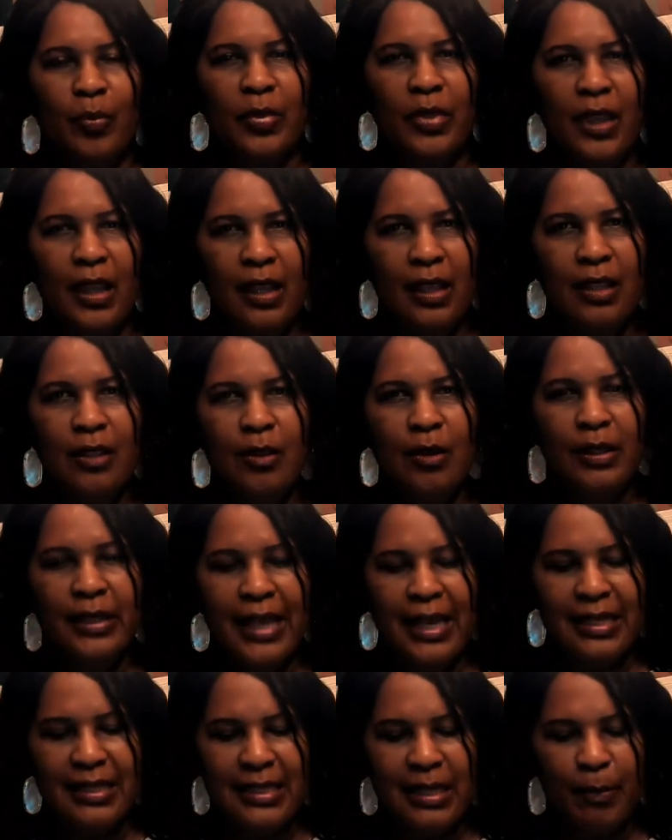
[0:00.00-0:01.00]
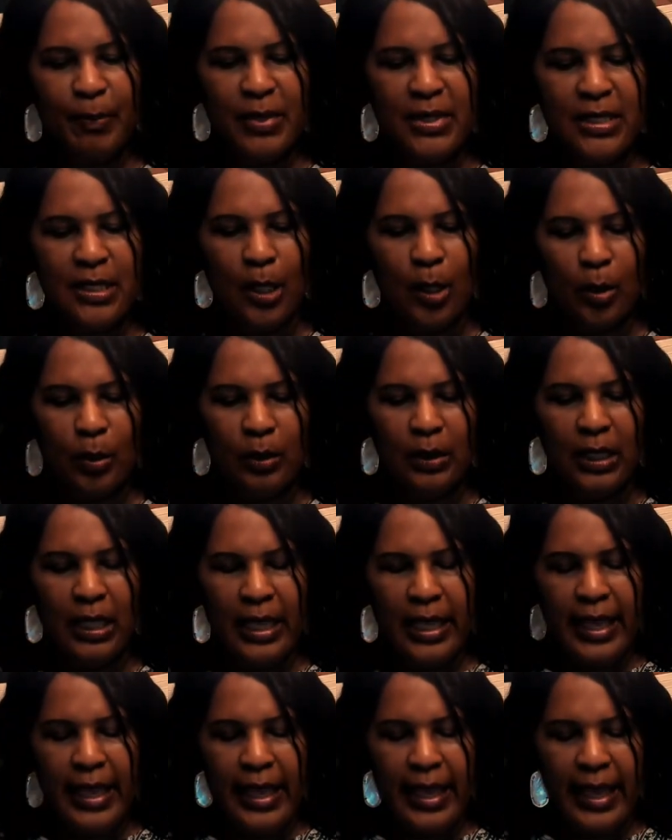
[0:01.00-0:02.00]
in their last episode,
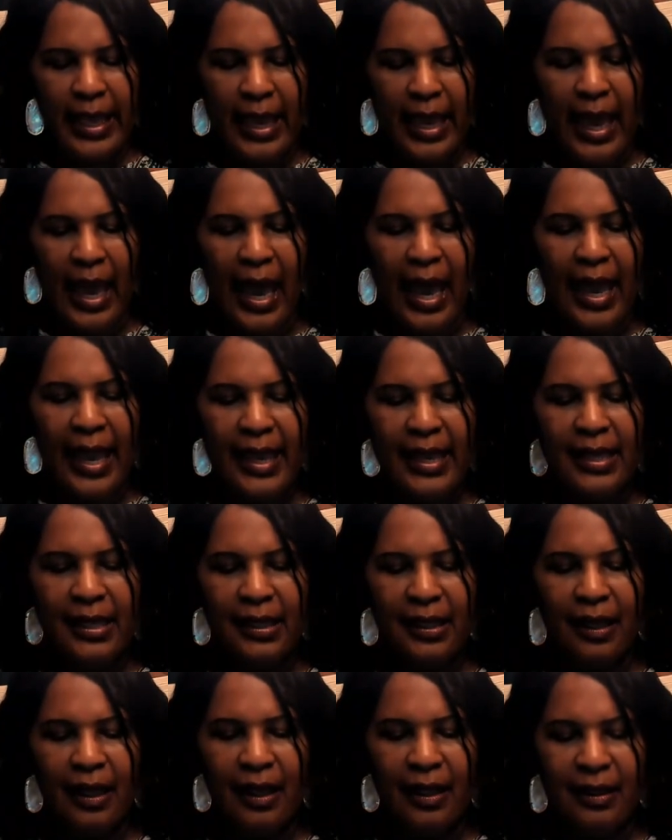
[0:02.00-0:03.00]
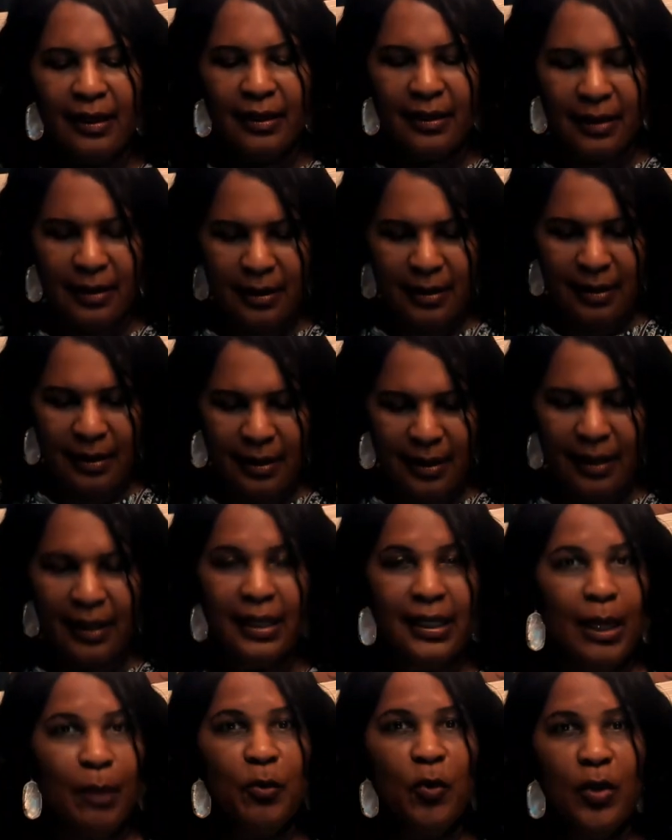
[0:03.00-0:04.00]
I, and
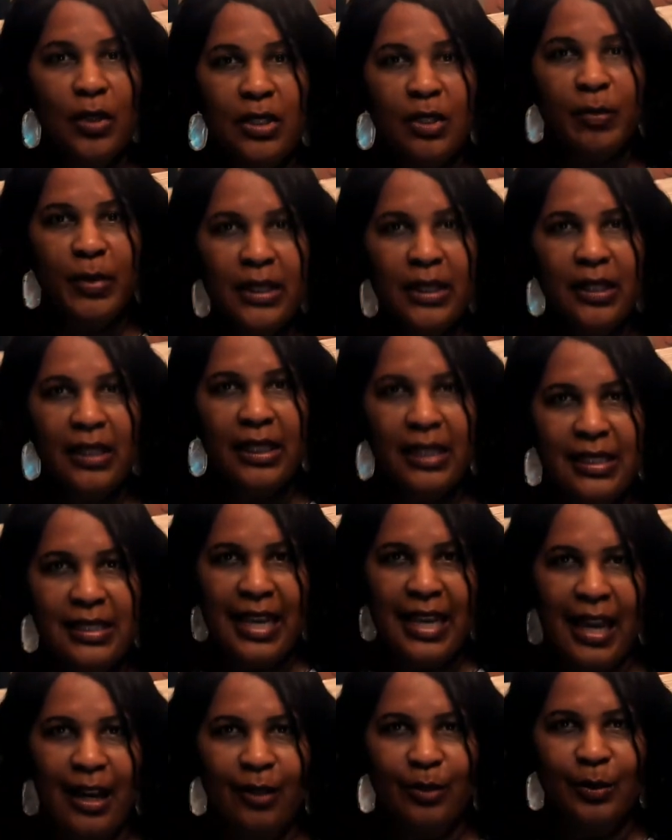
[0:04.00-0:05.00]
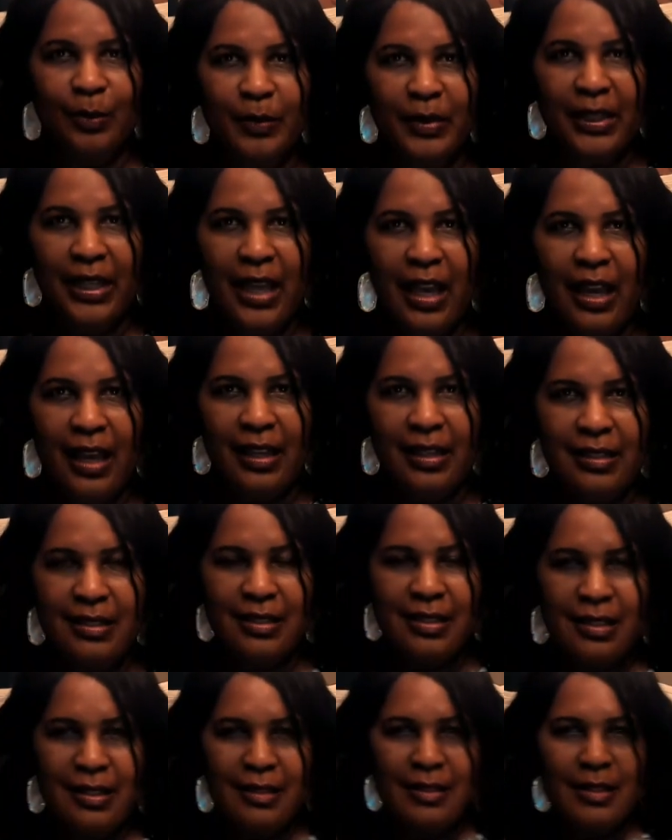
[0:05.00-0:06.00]
I'm going to be looking down because,
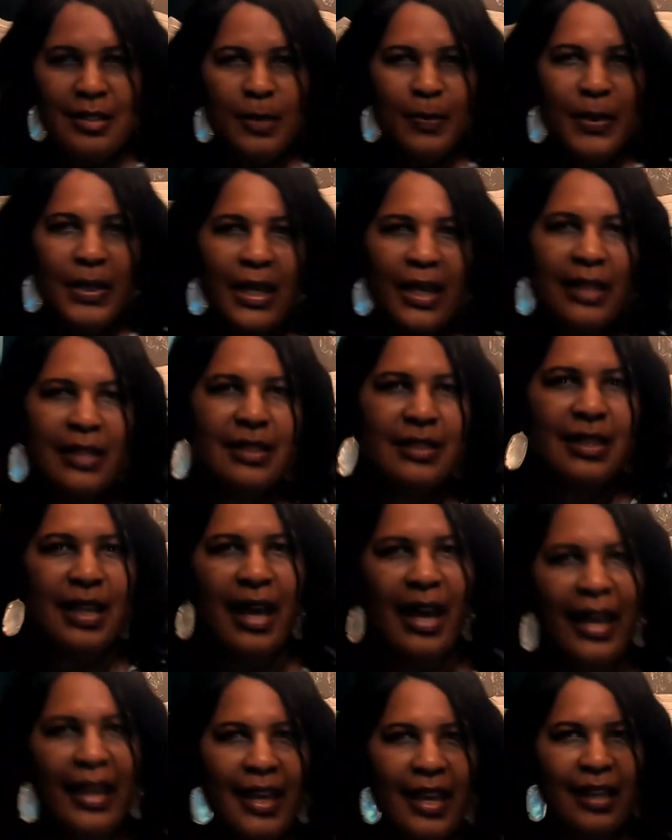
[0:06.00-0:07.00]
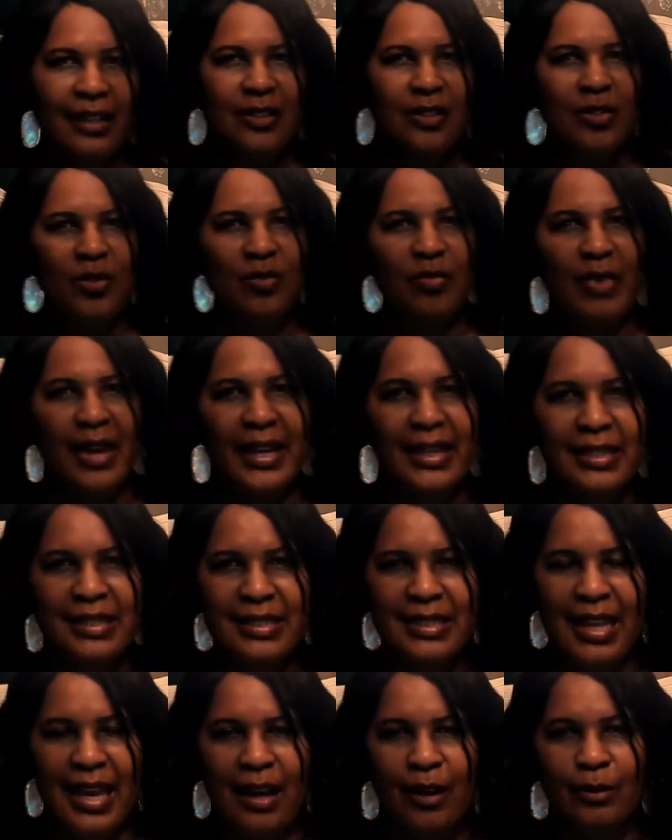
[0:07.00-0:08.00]
just because I had to write
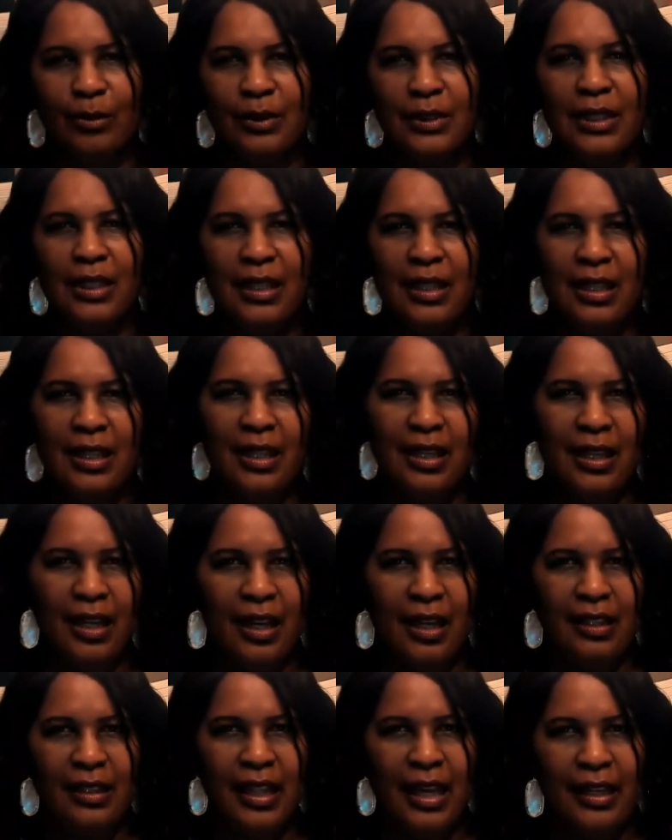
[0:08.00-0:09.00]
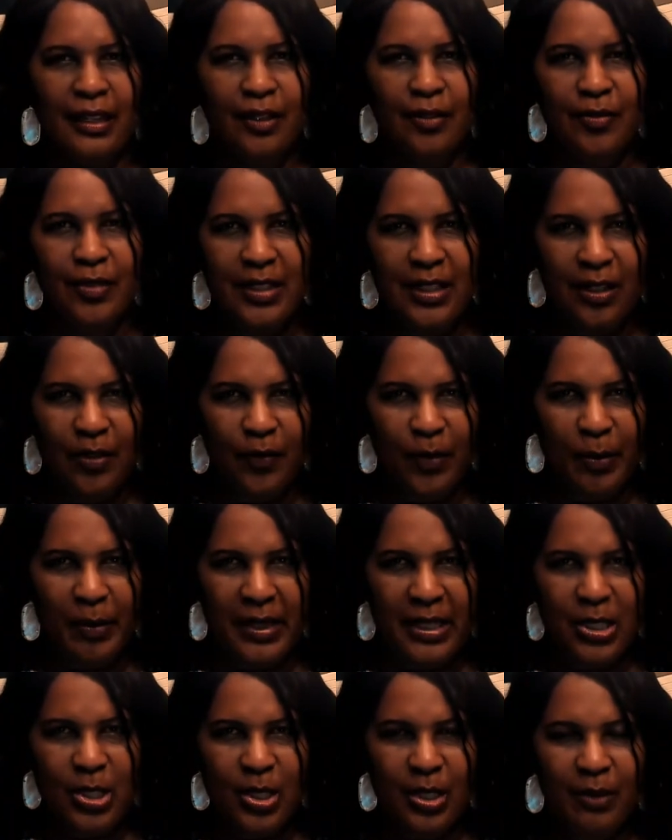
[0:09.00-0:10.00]
down a lot of the
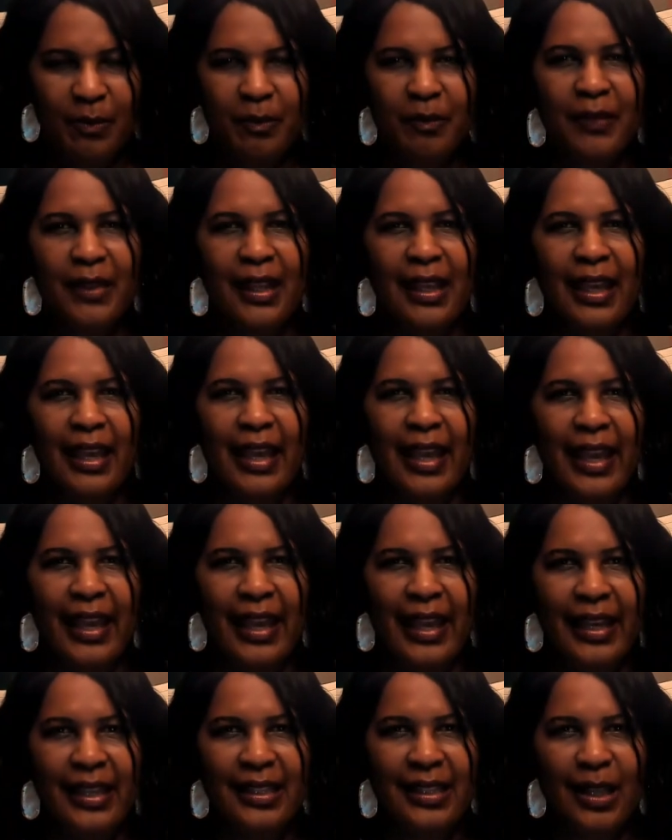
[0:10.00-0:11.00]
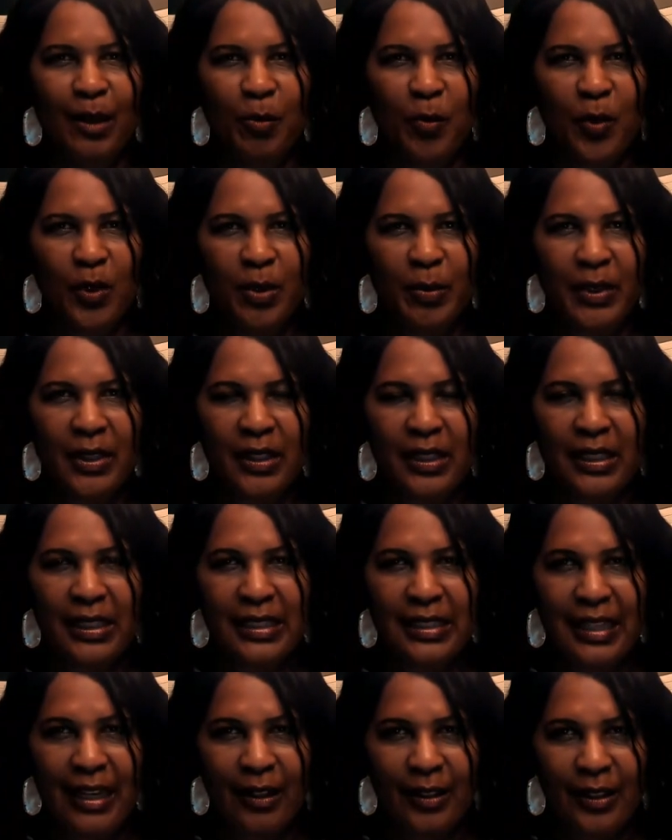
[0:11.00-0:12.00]
information and I'm going to be looking
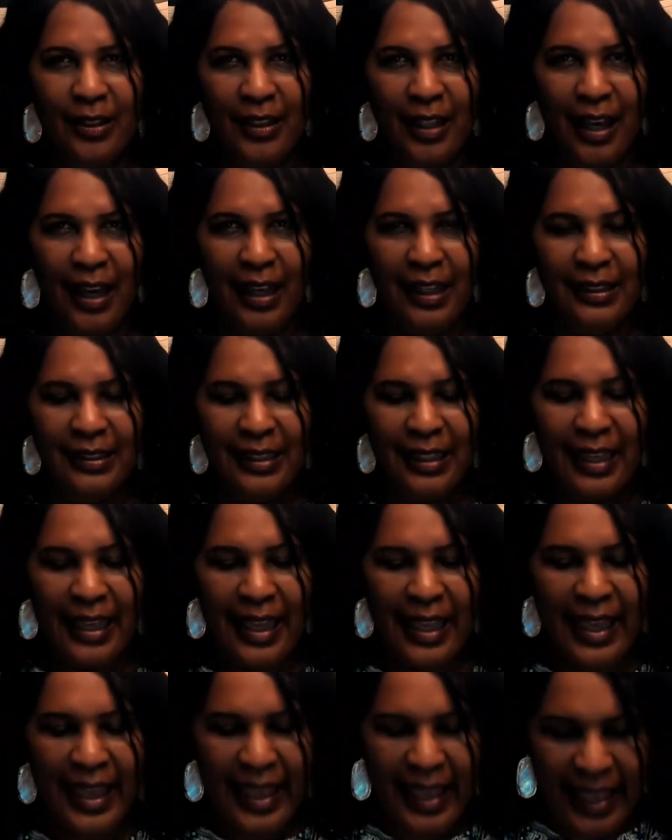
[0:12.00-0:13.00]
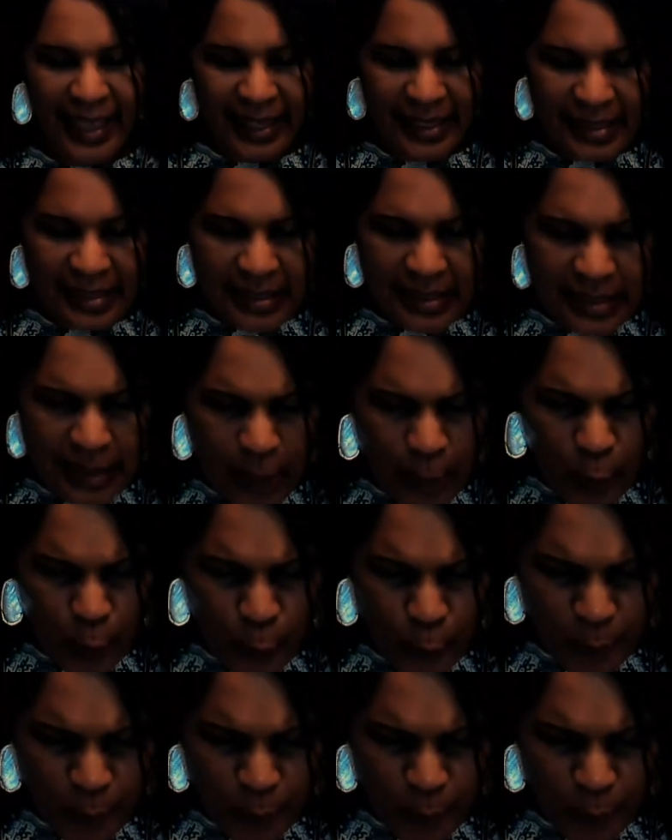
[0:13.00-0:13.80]
down a lot. And so